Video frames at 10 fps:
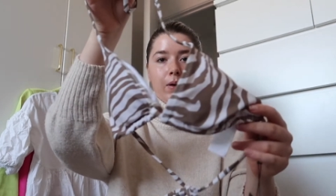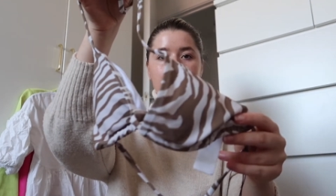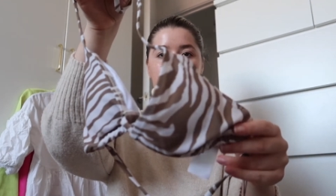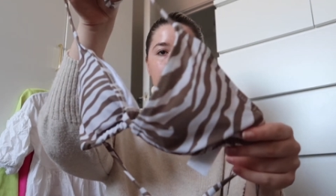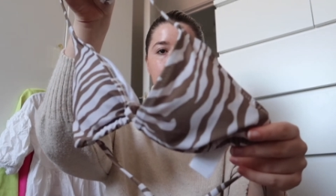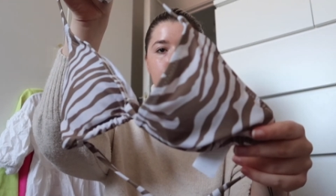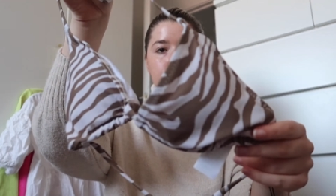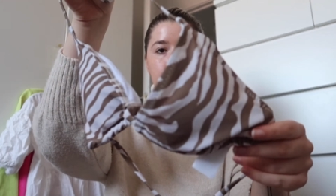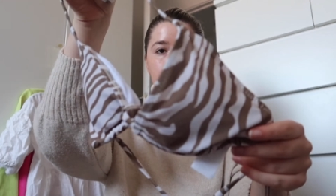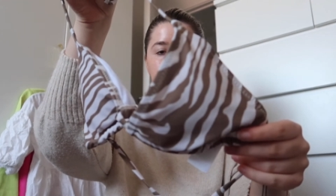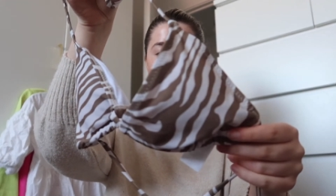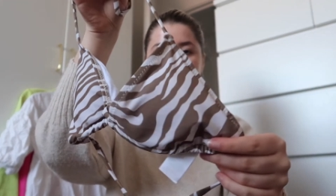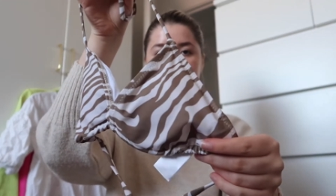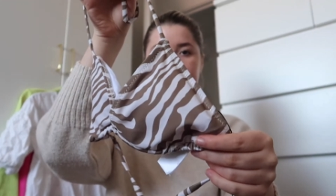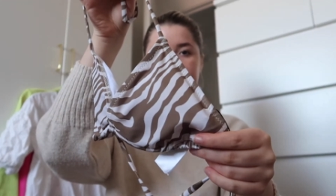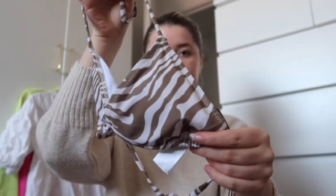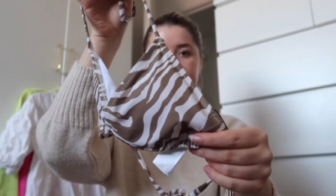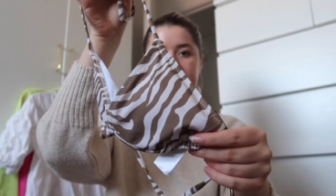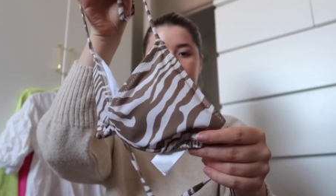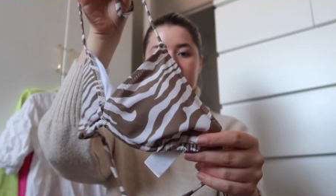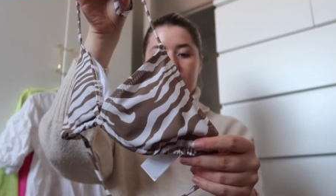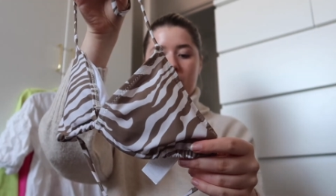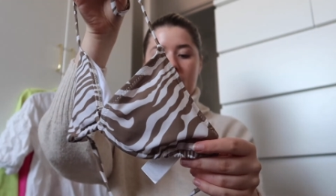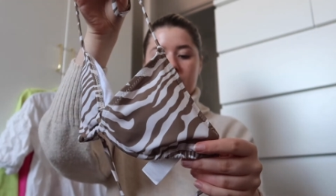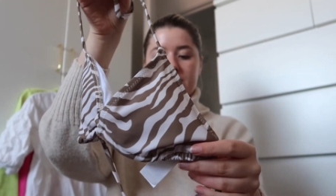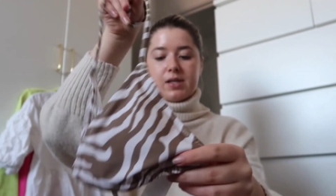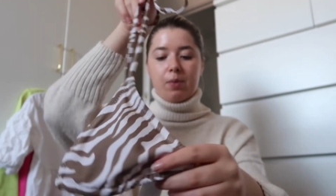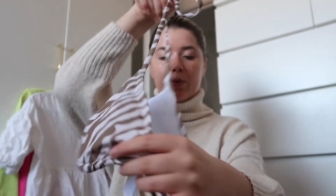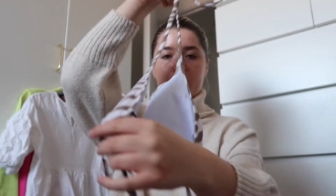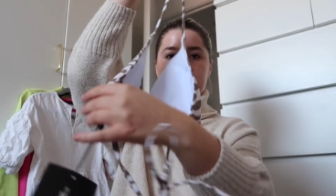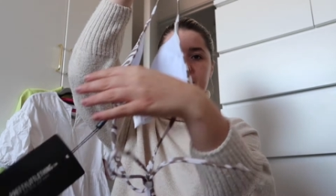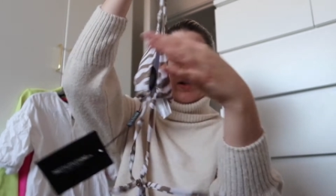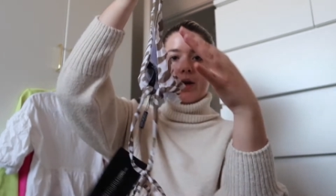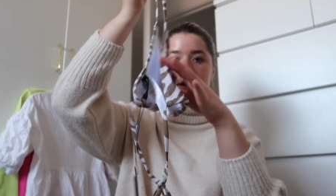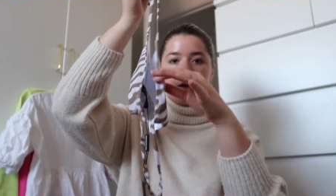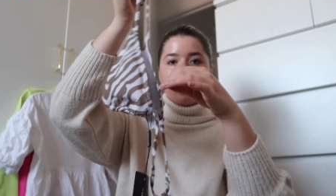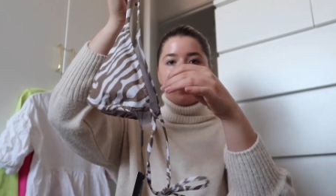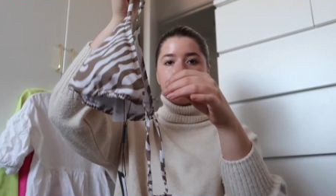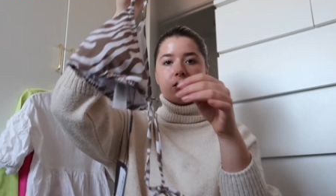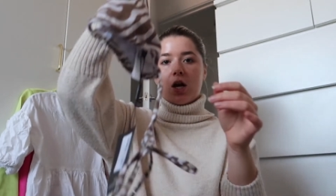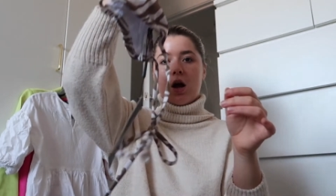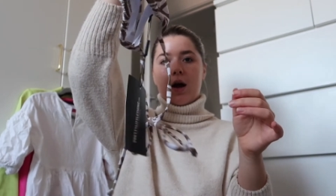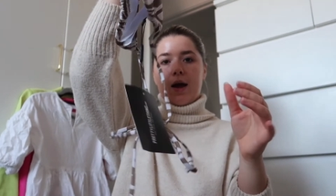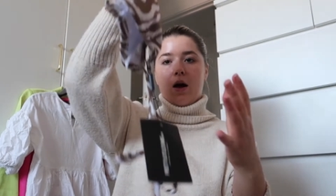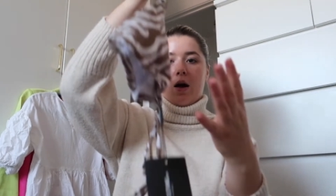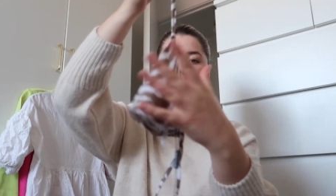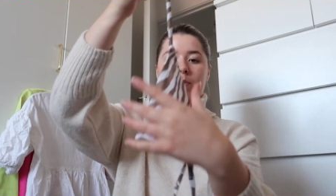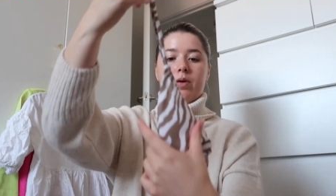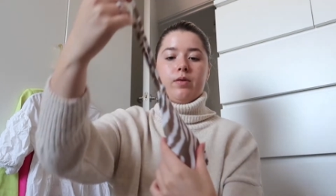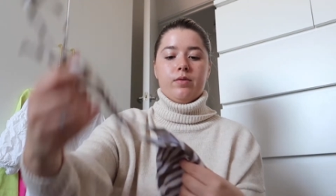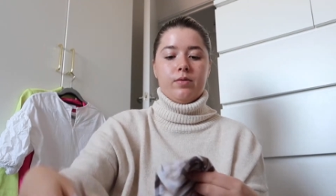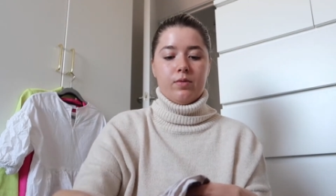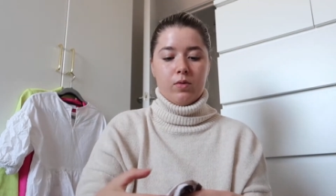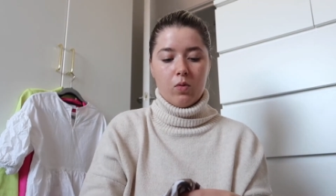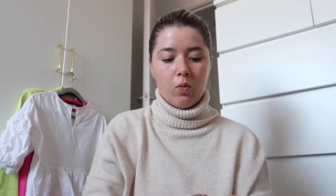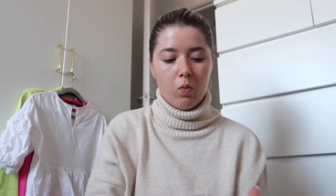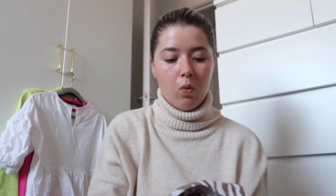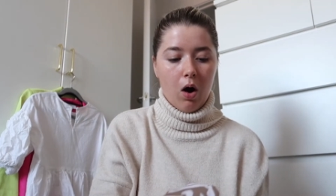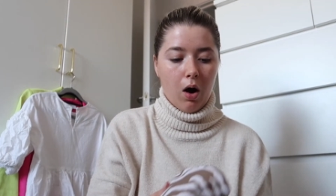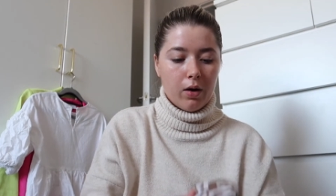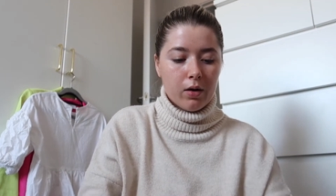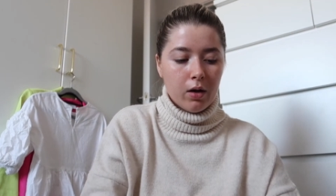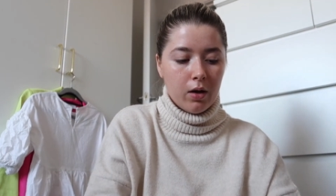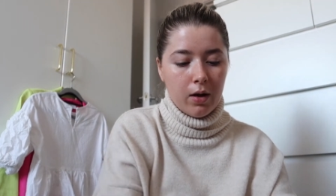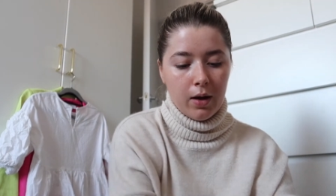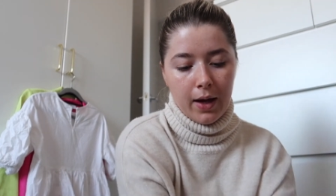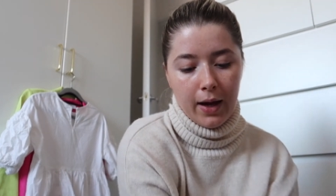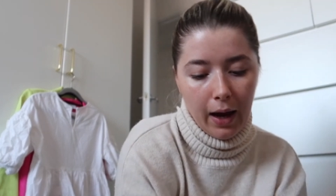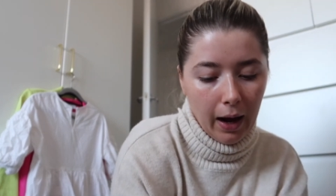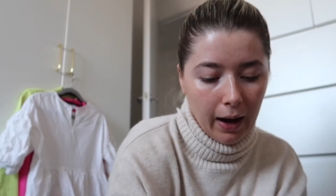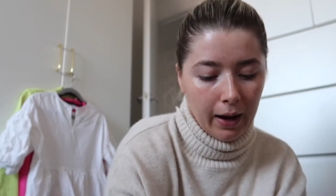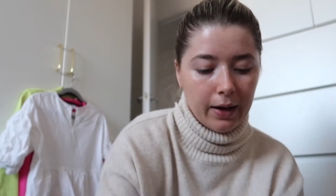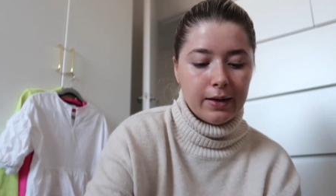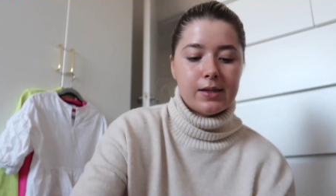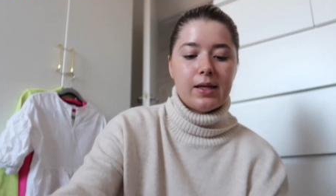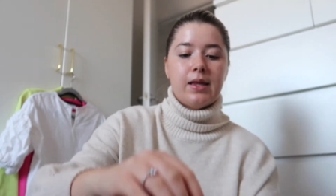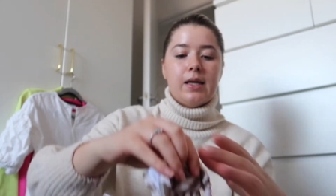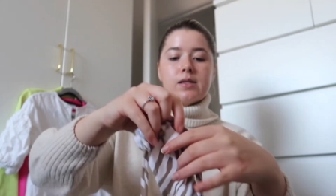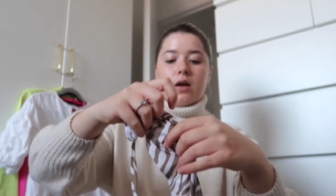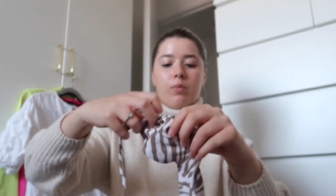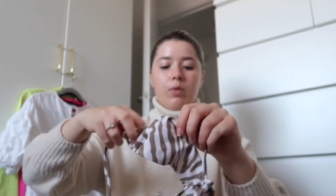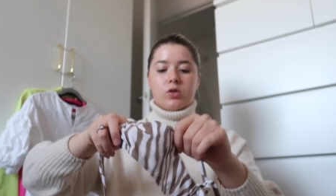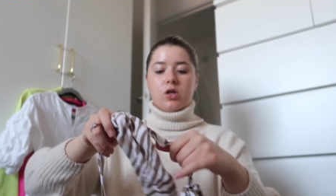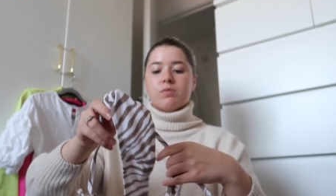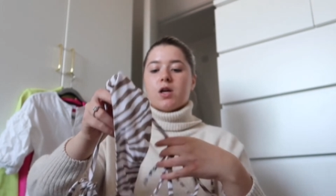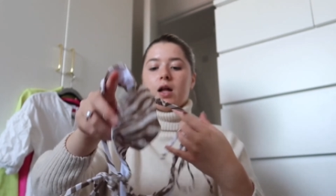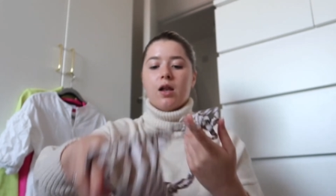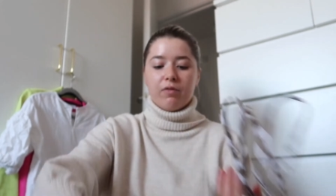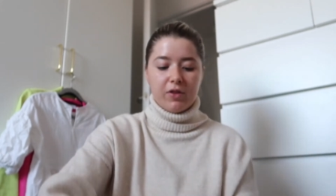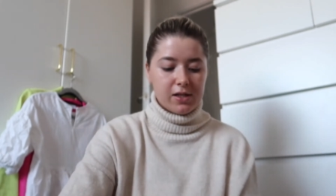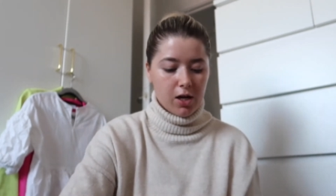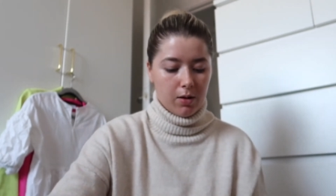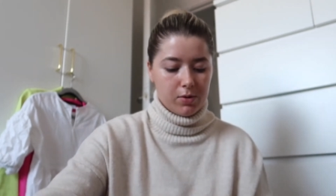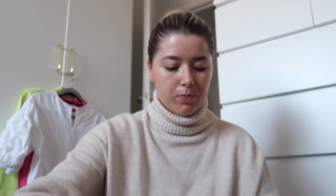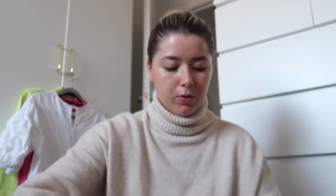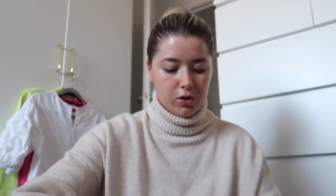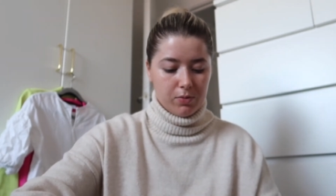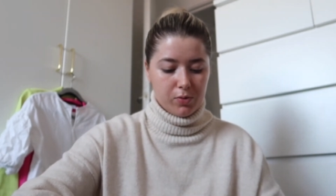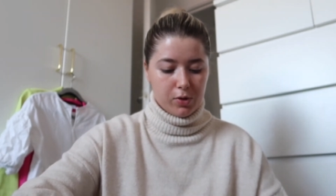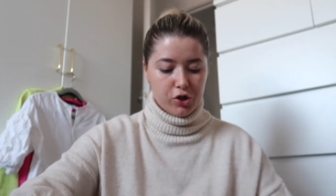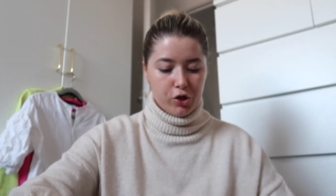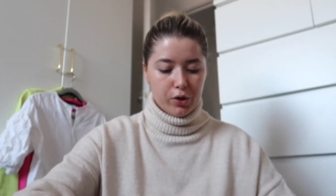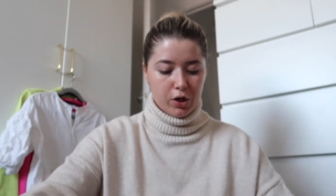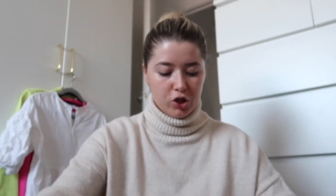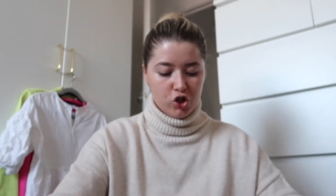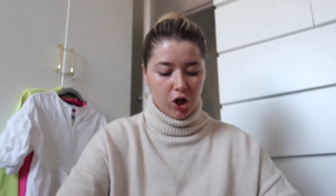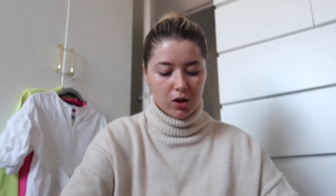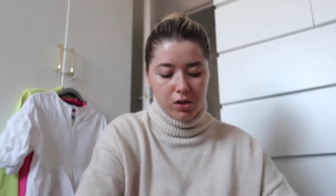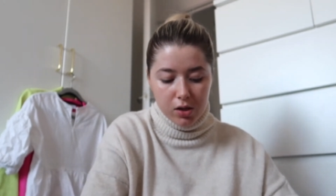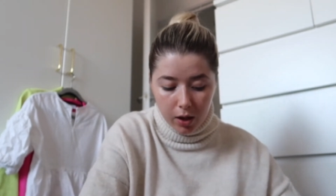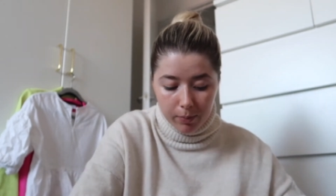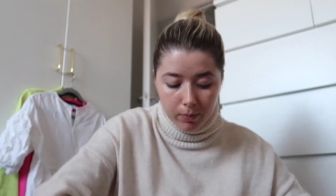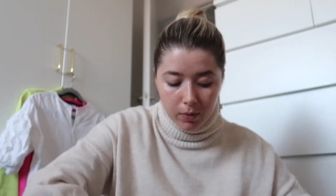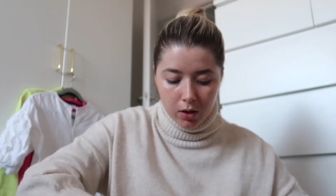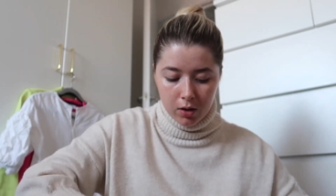yeah, it's just this like brown zebra print tie up one. And these are the bottoms. I love these types of bottoms because you can adjust them.